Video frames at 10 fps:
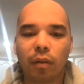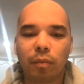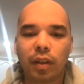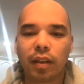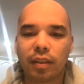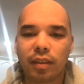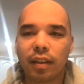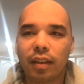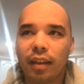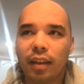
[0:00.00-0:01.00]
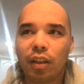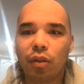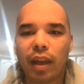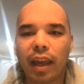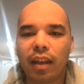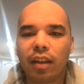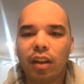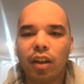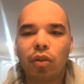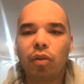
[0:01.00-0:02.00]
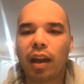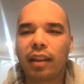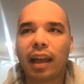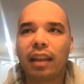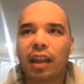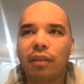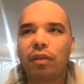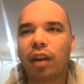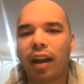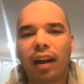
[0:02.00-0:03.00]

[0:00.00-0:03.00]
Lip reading: because you can't you at that level.